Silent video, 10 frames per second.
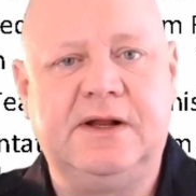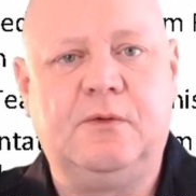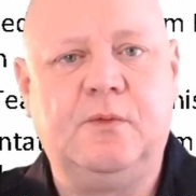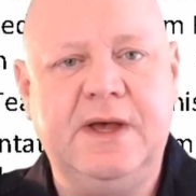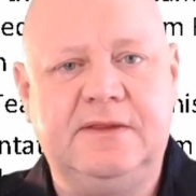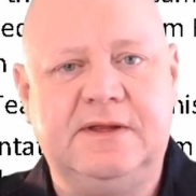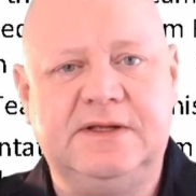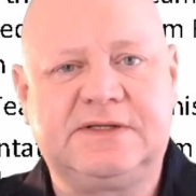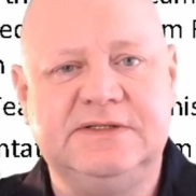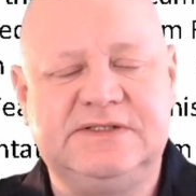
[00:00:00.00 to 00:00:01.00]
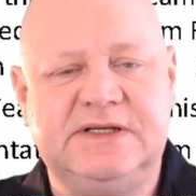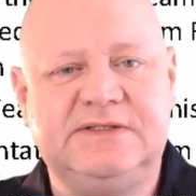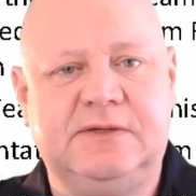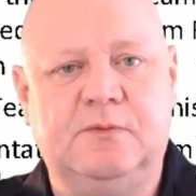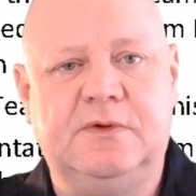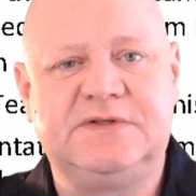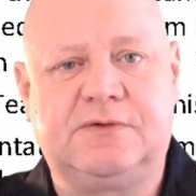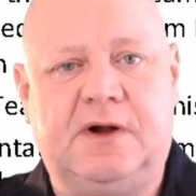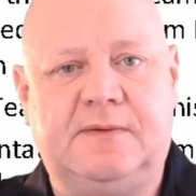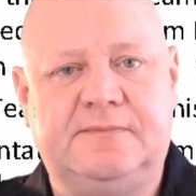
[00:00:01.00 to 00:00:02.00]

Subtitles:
in a way that is consistent with Scrum.